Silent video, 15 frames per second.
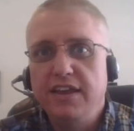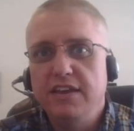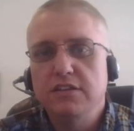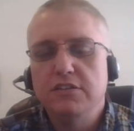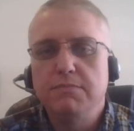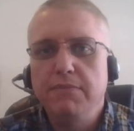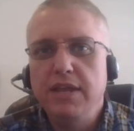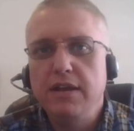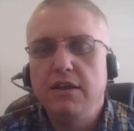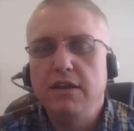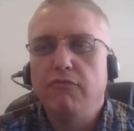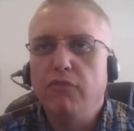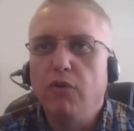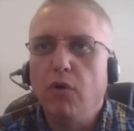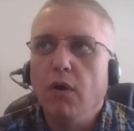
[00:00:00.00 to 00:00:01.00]
is
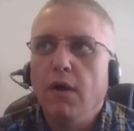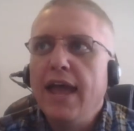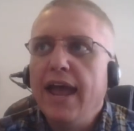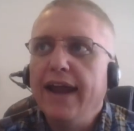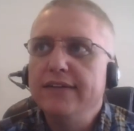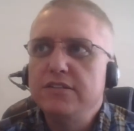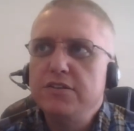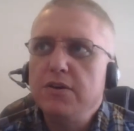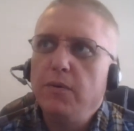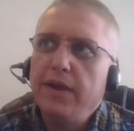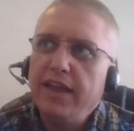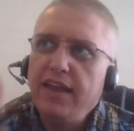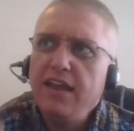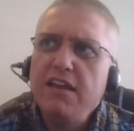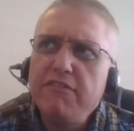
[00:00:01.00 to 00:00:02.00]
meaningful. And so
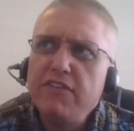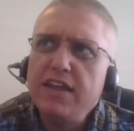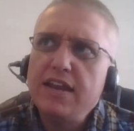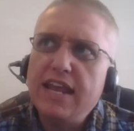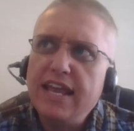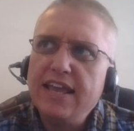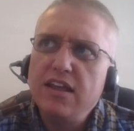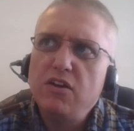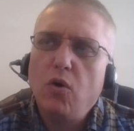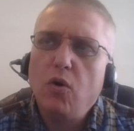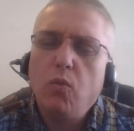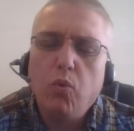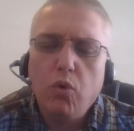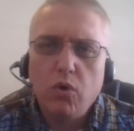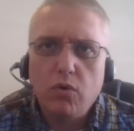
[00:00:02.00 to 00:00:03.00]
even in a
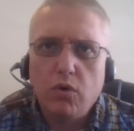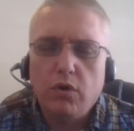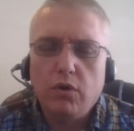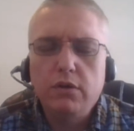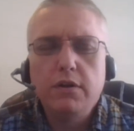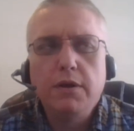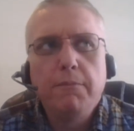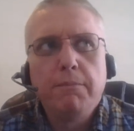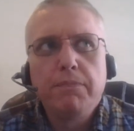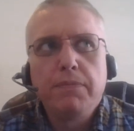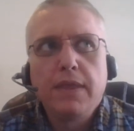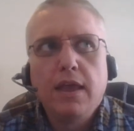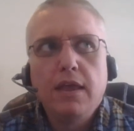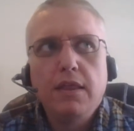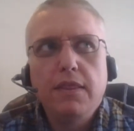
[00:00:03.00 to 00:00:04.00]
world
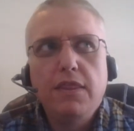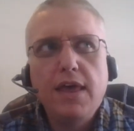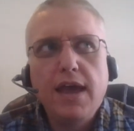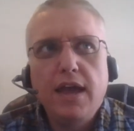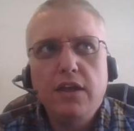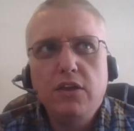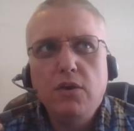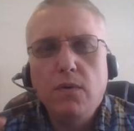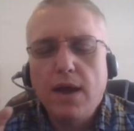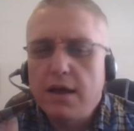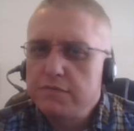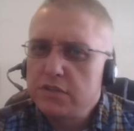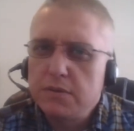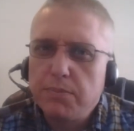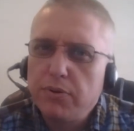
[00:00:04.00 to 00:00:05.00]
that you
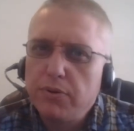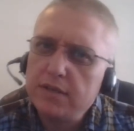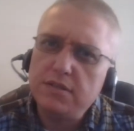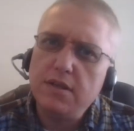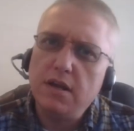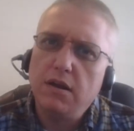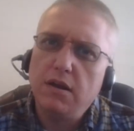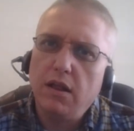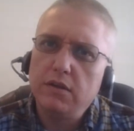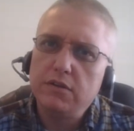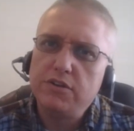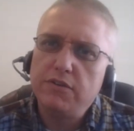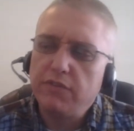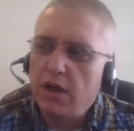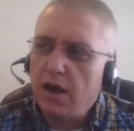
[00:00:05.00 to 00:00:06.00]
have suppressed the
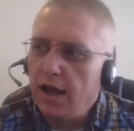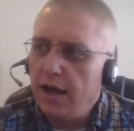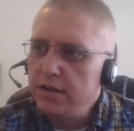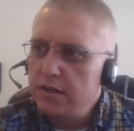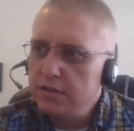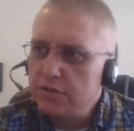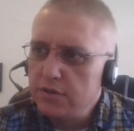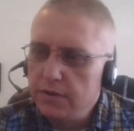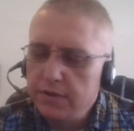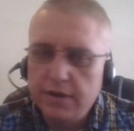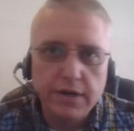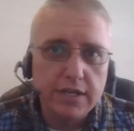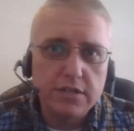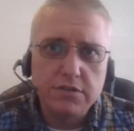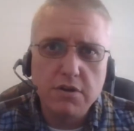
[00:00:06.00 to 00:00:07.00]
knowledge of God, and so
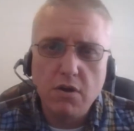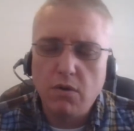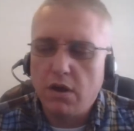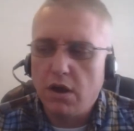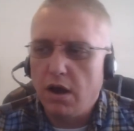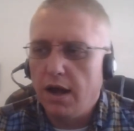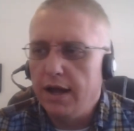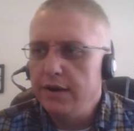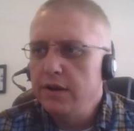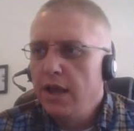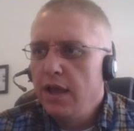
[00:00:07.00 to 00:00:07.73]
there is no God,